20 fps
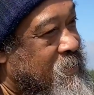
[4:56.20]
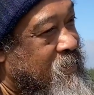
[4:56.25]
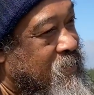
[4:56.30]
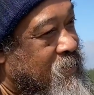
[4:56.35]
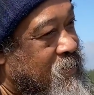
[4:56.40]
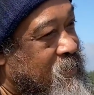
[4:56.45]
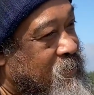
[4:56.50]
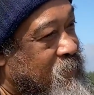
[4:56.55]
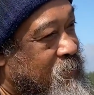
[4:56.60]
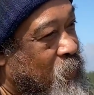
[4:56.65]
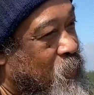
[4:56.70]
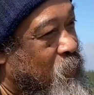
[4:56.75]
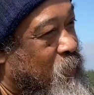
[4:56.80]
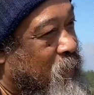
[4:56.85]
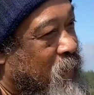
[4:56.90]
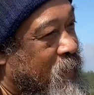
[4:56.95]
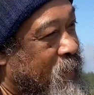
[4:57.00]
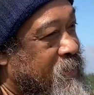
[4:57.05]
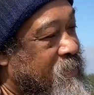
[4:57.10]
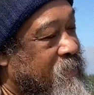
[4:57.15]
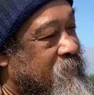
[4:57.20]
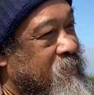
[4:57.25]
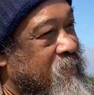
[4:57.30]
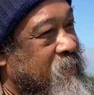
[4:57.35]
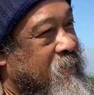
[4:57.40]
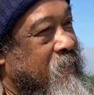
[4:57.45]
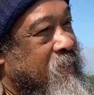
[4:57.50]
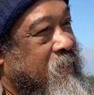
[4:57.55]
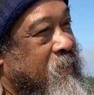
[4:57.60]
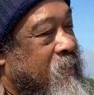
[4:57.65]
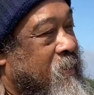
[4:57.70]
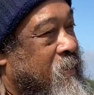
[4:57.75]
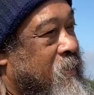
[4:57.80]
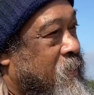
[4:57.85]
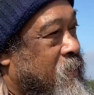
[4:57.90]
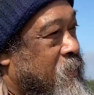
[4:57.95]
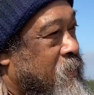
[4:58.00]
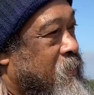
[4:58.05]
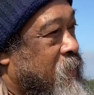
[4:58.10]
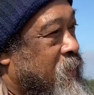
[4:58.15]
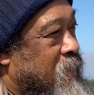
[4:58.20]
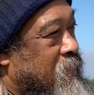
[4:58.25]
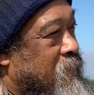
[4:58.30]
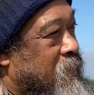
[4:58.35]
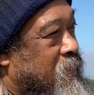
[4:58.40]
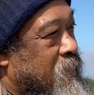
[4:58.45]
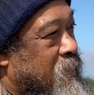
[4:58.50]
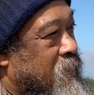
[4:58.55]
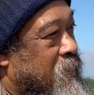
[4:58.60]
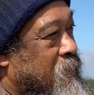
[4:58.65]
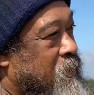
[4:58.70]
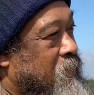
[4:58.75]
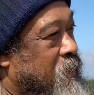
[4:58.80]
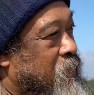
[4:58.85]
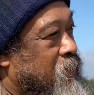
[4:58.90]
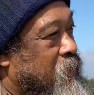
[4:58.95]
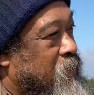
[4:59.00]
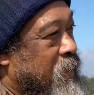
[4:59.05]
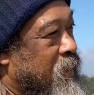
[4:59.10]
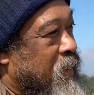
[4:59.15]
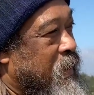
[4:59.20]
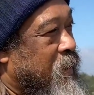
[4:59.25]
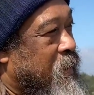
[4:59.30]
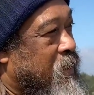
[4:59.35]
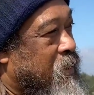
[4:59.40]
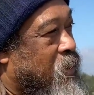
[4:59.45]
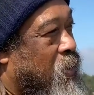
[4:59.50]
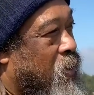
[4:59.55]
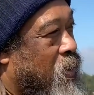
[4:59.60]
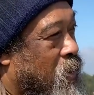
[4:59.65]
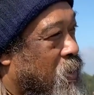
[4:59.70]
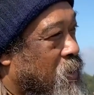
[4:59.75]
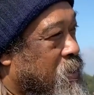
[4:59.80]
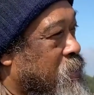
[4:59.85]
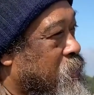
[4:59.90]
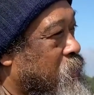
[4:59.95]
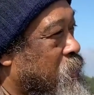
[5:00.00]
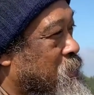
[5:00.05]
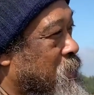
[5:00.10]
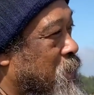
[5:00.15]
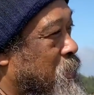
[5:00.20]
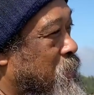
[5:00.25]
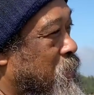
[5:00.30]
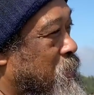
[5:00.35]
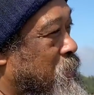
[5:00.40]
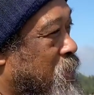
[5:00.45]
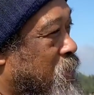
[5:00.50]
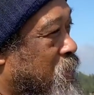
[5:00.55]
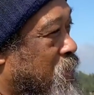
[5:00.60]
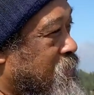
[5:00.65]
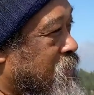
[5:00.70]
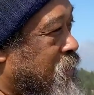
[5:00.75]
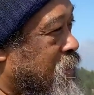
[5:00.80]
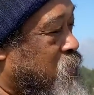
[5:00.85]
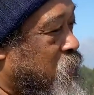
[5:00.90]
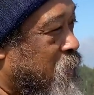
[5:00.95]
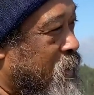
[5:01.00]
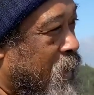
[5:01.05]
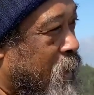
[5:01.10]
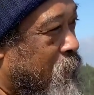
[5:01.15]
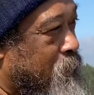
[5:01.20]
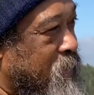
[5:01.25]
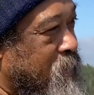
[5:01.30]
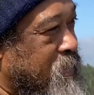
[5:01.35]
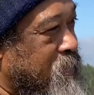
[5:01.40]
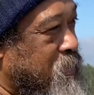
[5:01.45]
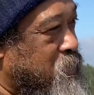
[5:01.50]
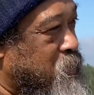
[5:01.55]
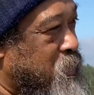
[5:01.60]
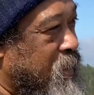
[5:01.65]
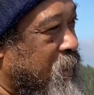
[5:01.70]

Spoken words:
these few points when really caught and remembered, because that's what happens, is